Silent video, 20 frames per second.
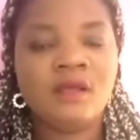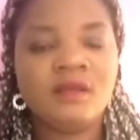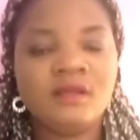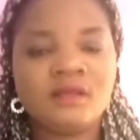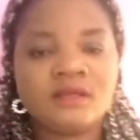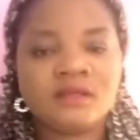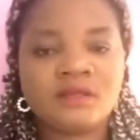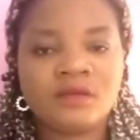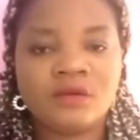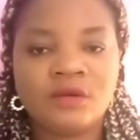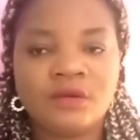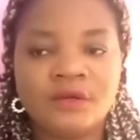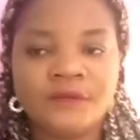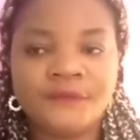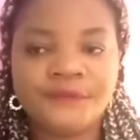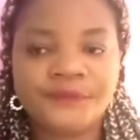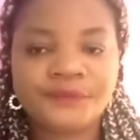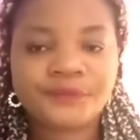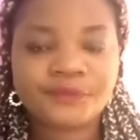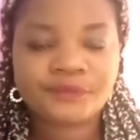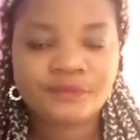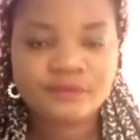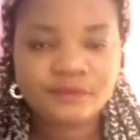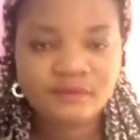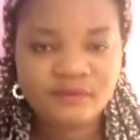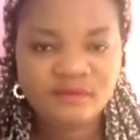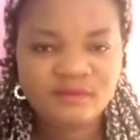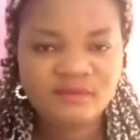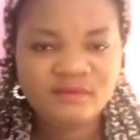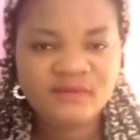So
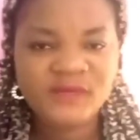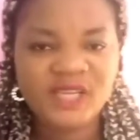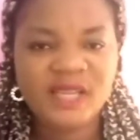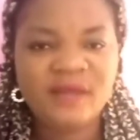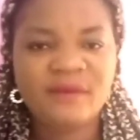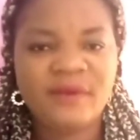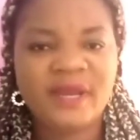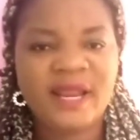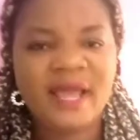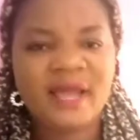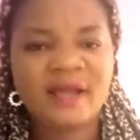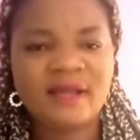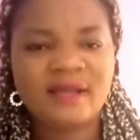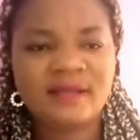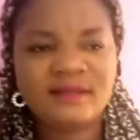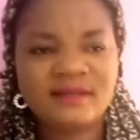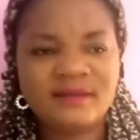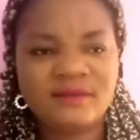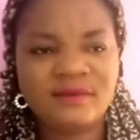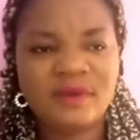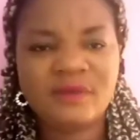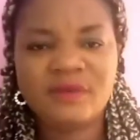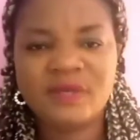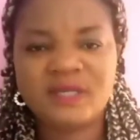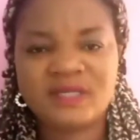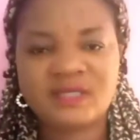when we